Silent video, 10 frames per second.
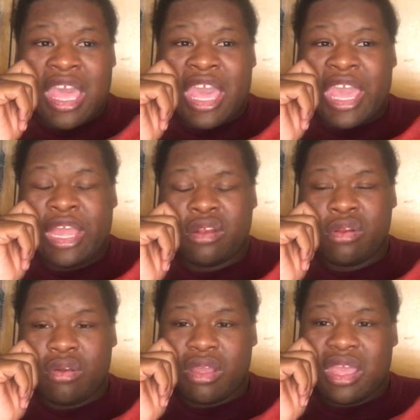he
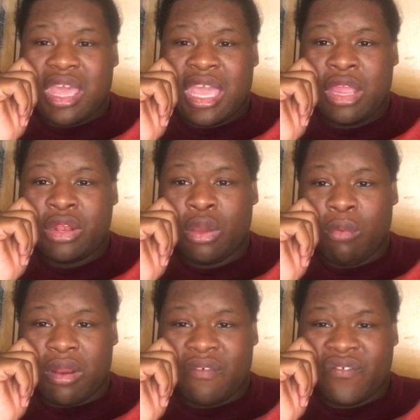knew he knew
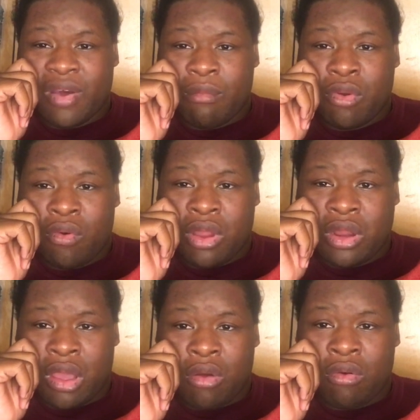what the fuck was going
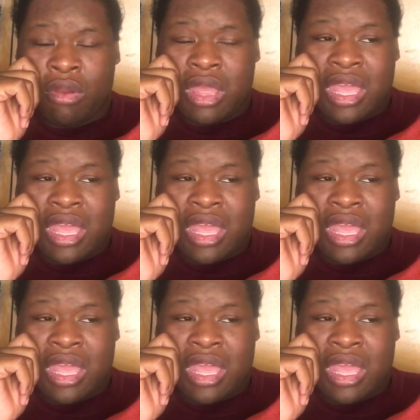on,